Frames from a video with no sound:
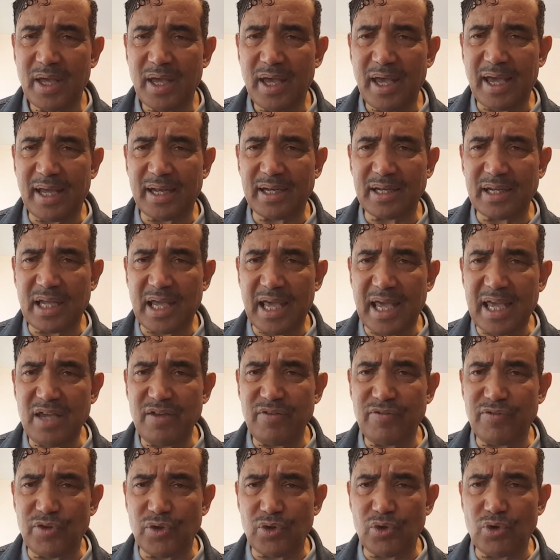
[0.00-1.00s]
and
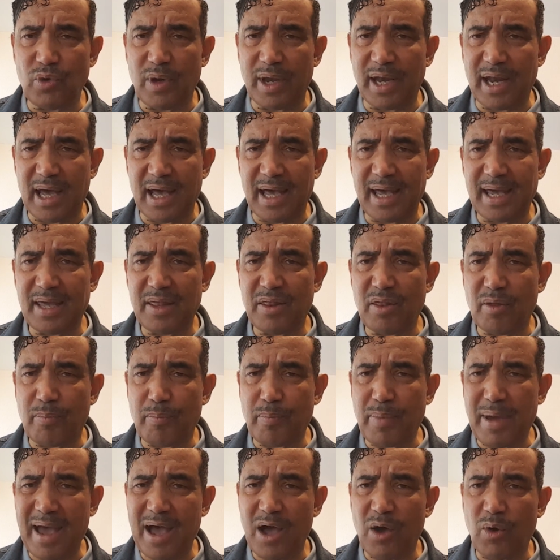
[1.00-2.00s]
gave you and I the
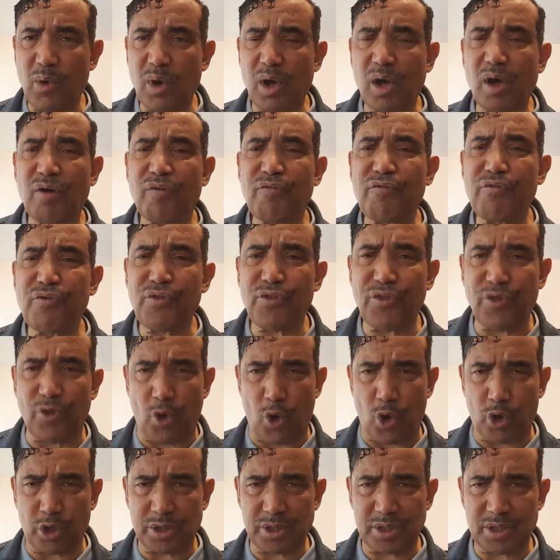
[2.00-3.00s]
power of
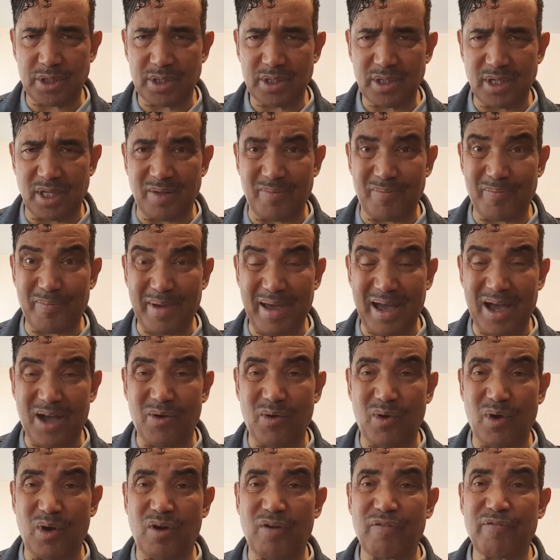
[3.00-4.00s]
thought, the
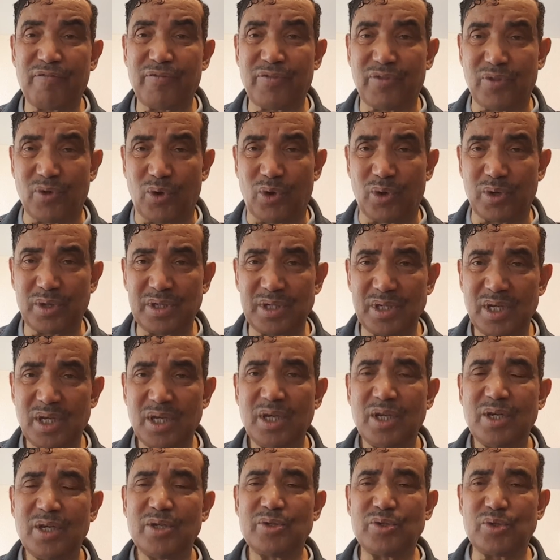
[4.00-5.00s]
power of thought
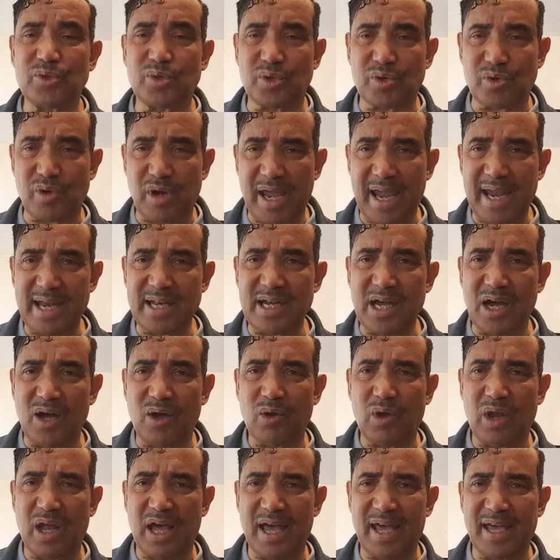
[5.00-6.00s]
to create our
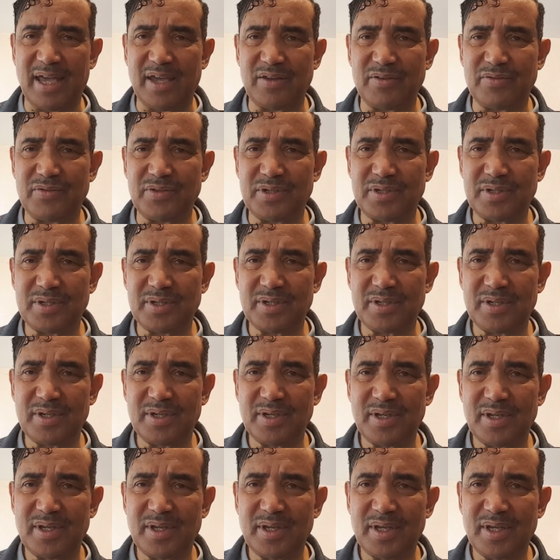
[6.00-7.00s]
lives
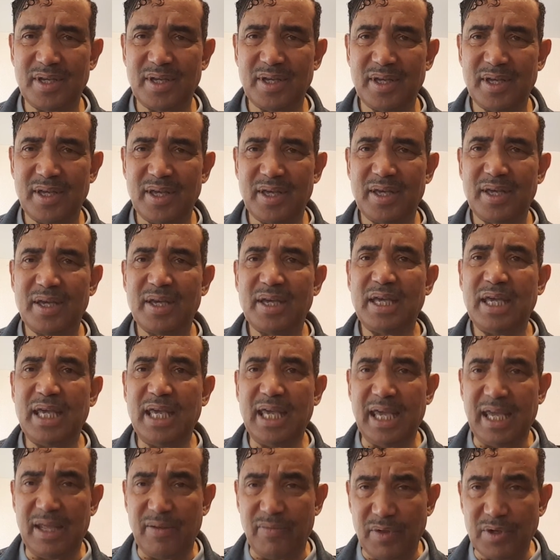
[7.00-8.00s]

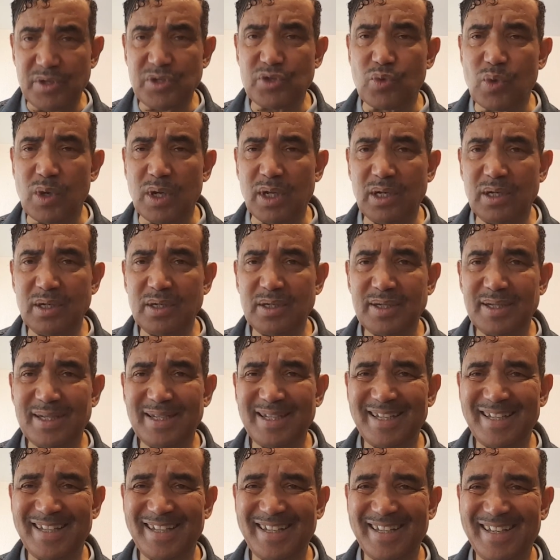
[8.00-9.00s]
in this world
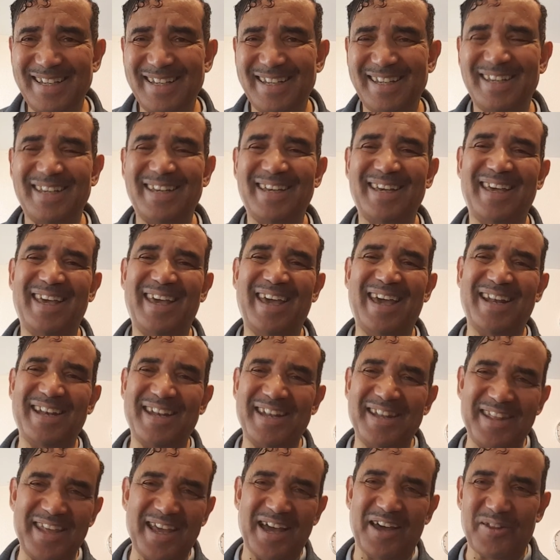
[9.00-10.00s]
and
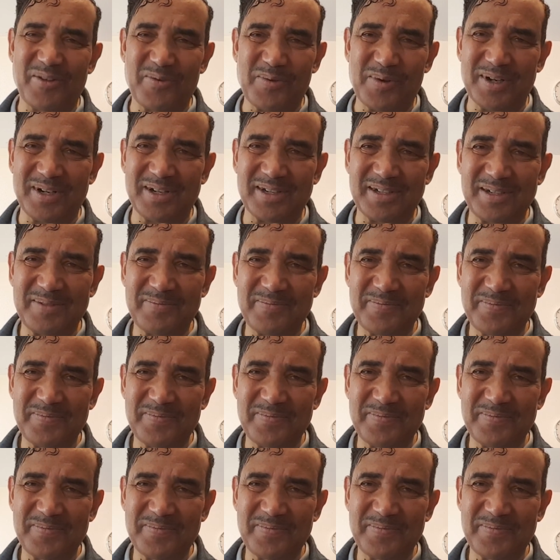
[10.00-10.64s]
in the other world.